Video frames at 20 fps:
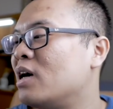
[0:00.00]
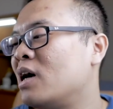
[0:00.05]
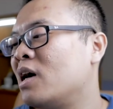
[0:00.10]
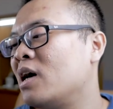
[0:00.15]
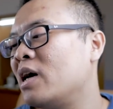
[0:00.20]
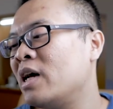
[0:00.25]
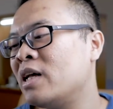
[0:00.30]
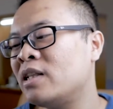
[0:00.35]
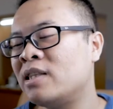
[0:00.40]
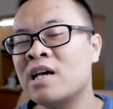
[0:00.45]

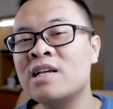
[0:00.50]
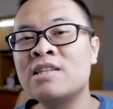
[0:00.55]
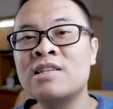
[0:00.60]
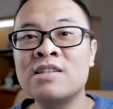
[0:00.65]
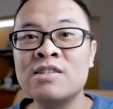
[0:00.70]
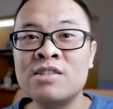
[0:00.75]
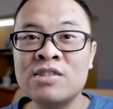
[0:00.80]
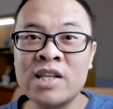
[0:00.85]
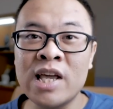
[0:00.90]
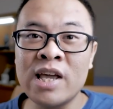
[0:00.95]
It
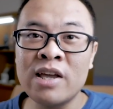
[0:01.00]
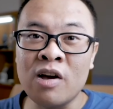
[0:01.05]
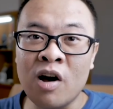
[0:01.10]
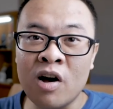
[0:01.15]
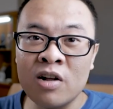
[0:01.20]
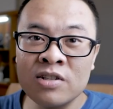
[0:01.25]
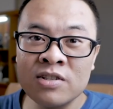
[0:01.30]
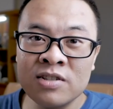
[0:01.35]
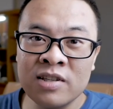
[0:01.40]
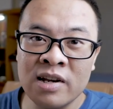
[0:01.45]
doesn't stay
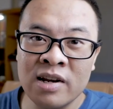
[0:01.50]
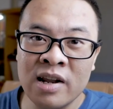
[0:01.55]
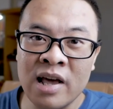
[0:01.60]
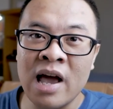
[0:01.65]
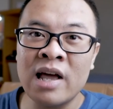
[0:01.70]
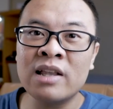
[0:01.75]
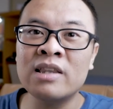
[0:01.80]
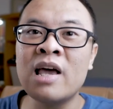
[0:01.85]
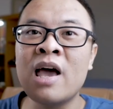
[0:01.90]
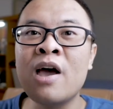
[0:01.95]
constant
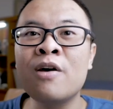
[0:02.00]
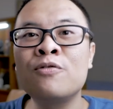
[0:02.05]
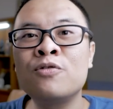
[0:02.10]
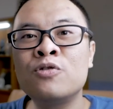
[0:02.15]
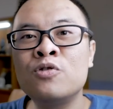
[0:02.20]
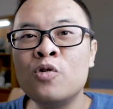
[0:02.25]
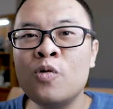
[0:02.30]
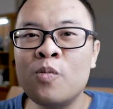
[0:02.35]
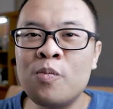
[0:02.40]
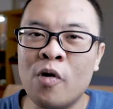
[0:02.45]
at
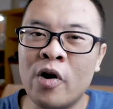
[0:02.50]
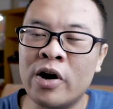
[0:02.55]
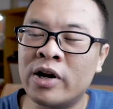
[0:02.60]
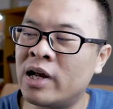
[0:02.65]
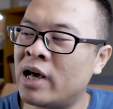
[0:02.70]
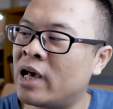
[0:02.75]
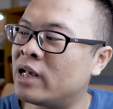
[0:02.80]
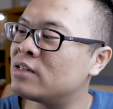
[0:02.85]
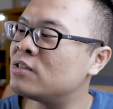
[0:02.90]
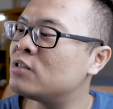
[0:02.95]

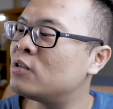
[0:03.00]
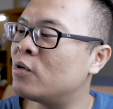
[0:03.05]
f2.8,